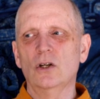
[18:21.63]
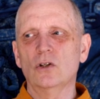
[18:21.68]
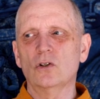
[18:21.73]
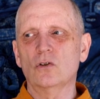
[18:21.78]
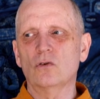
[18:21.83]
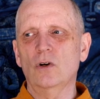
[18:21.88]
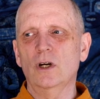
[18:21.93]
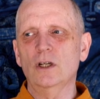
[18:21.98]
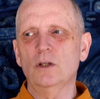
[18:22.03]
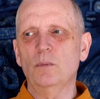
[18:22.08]

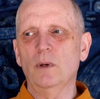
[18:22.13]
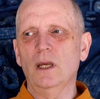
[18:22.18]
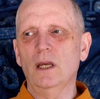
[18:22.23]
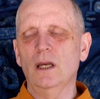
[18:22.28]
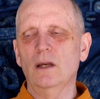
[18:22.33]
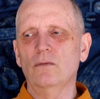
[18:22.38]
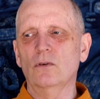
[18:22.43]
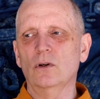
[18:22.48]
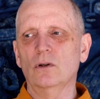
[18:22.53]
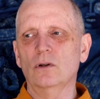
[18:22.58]
strange
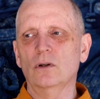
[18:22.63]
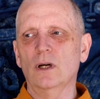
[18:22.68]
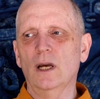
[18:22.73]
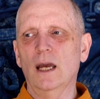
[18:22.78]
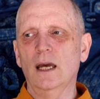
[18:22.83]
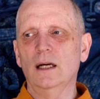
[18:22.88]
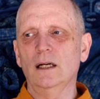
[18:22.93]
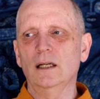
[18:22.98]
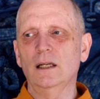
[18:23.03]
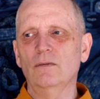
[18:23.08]
behavior,
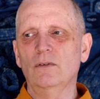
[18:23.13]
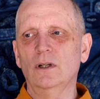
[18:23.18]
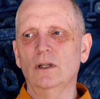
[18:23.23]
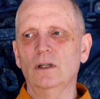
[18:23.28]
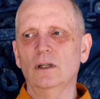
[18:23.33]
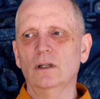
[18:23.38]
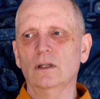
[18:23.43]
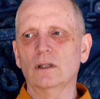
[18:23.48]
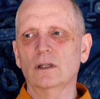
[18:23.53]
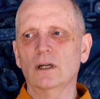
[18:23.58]
and
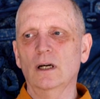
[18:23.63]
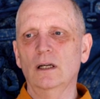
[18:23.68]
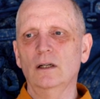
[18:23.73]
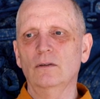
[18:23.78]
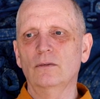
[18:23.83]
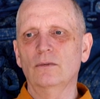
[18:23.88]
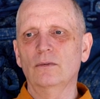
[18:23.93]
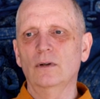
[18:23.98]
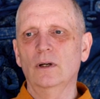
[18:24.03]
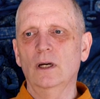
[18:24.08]
even kind
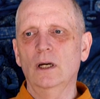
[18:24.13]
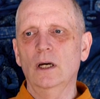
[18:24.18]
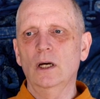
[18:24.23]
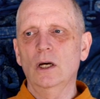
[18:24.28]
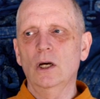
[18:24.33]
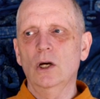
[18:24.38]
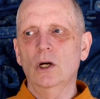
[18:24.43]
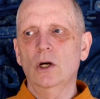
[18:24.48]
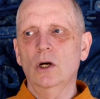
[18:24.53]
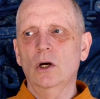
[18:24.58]
of
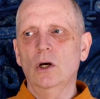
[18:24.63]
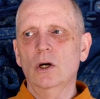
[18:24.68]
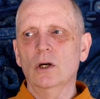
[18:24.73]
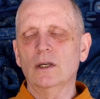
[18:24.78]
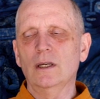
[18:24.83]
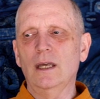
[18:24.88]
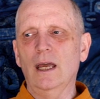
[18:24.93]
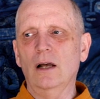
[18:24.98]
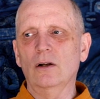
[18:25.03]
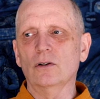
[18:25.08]

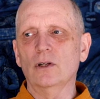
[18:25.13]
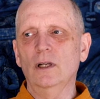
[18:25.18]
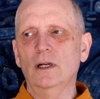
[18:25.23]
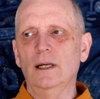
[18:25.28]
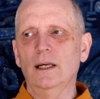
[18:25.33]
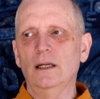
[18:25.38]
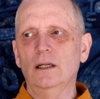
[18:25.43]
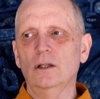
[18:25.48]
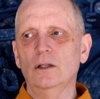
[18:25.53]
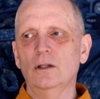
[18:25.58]

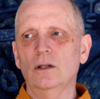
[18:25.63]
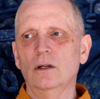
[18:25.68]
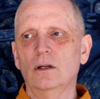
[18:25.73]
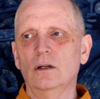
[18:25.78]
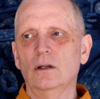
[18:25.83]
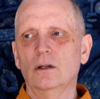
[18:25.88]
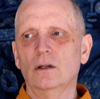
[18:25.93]
calculated